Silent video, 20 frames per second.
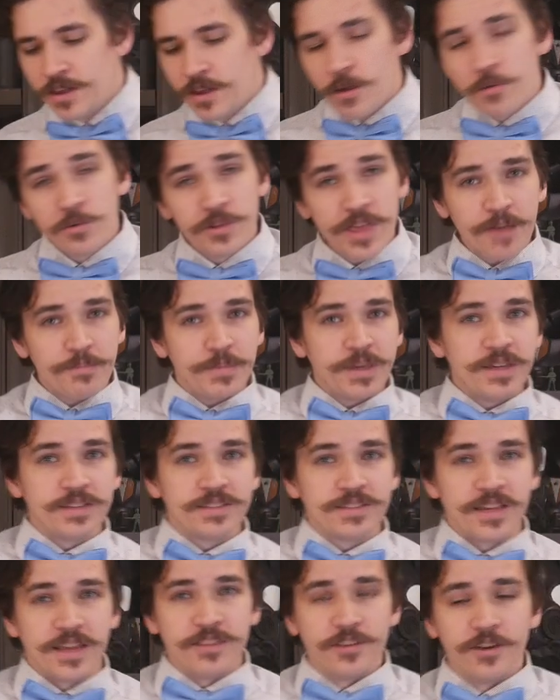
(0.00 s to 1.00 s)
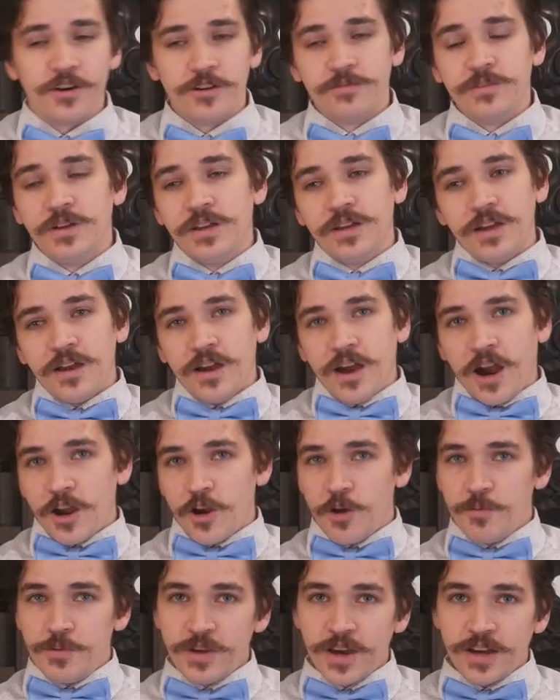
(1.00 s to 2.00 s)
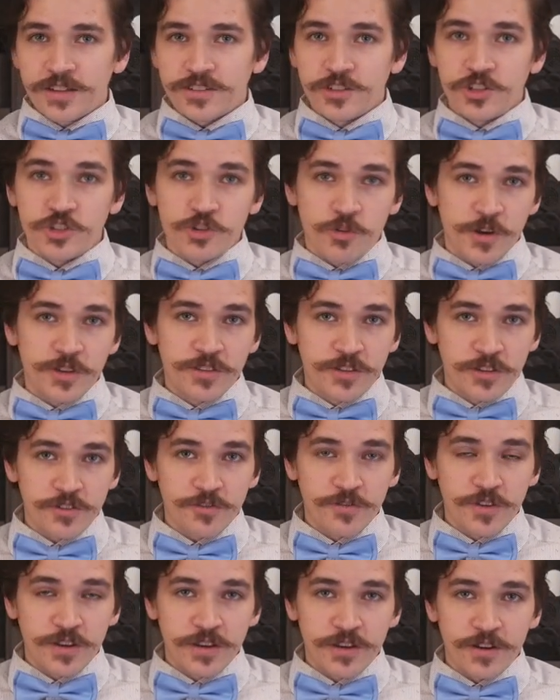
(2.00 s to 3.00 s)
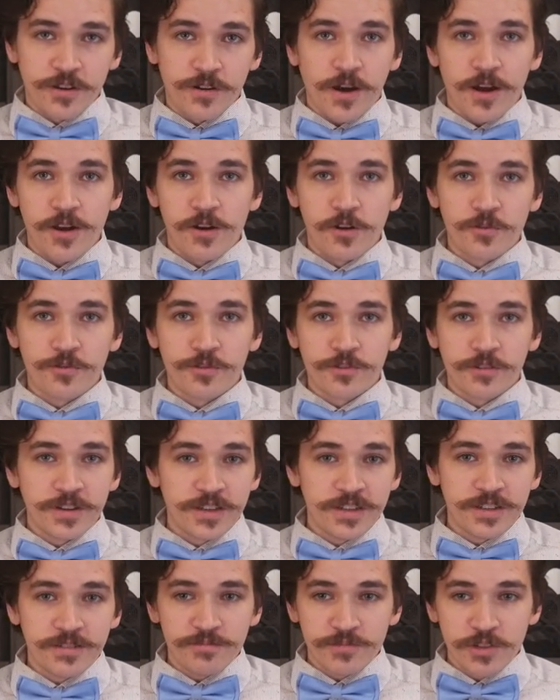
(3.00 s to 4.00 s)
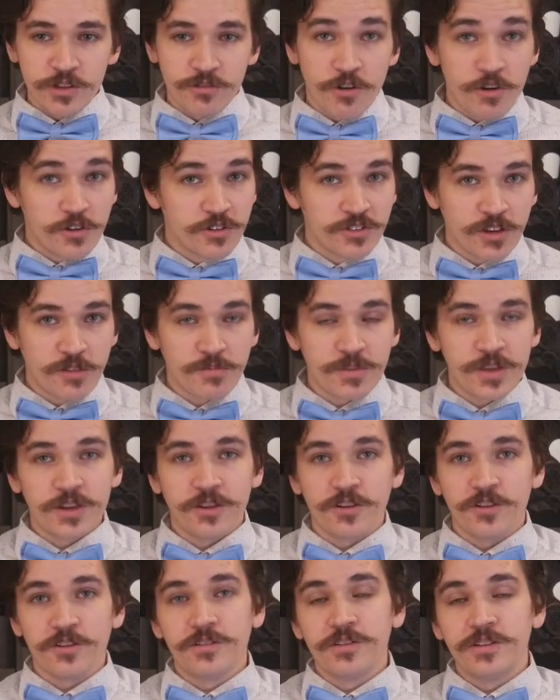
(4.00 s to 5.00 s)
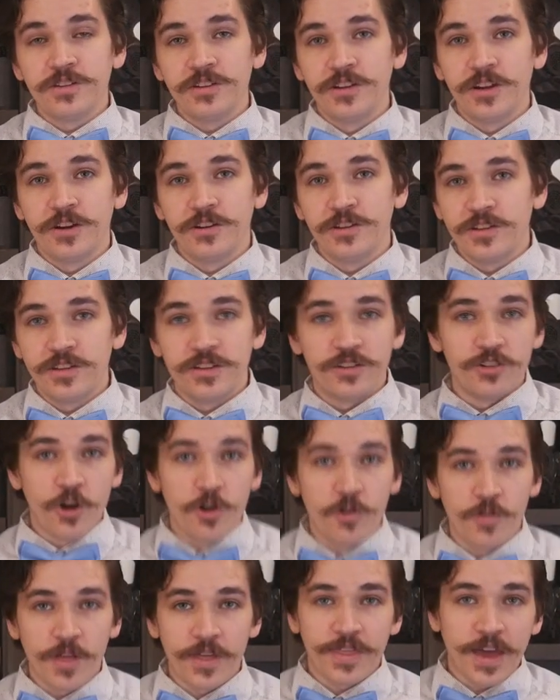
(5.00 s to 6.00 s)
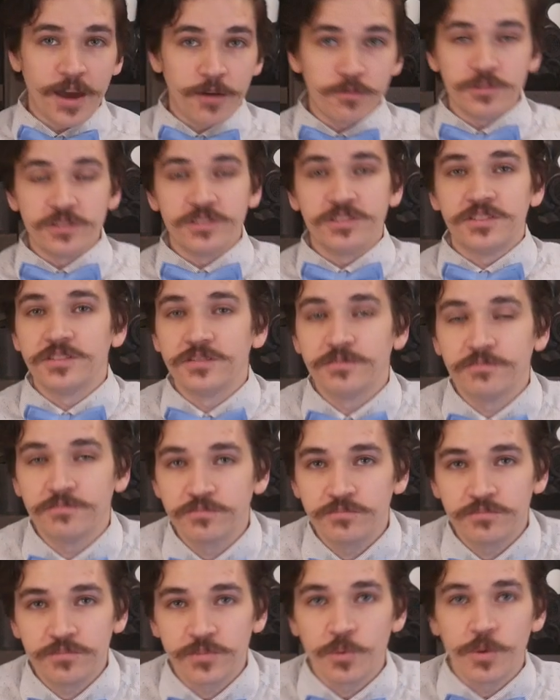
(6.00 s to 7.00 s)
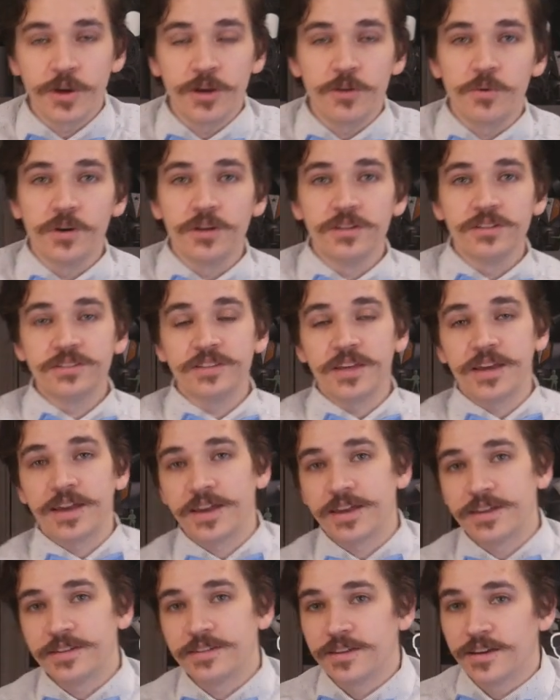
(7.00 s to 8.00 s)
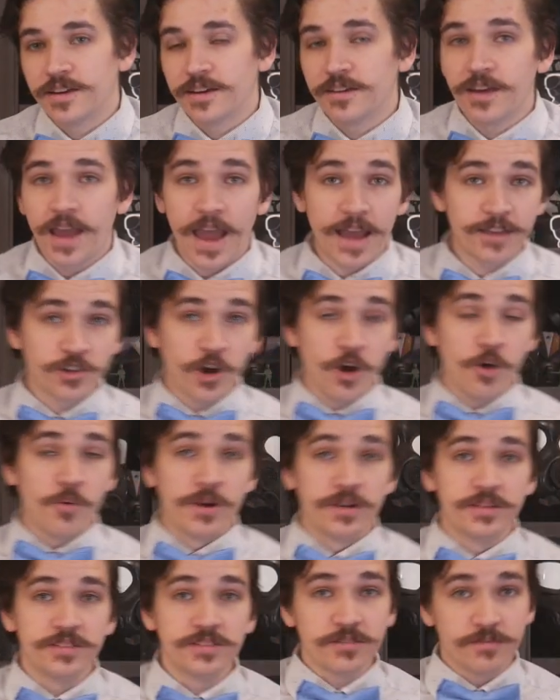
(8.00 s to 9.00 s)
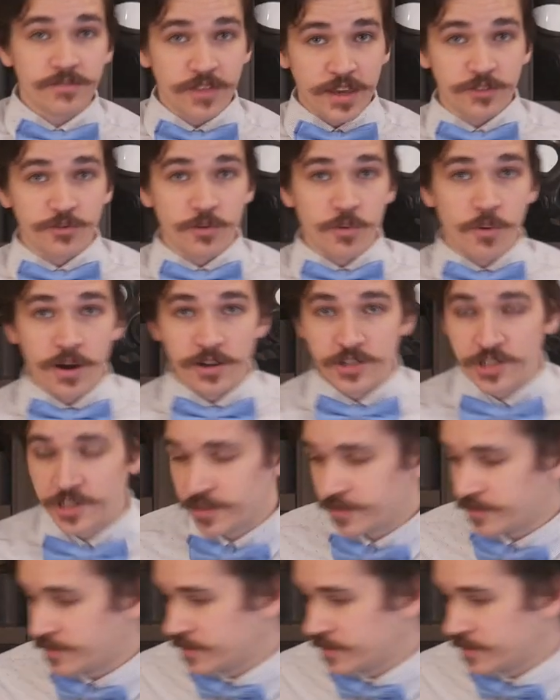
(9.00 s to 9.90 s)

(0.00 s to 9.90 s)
With that being said, though, I hope you guys enjoyed this video. Hopefully you learned something, or you didn't know that was the way it was. And as always, thanks for watching.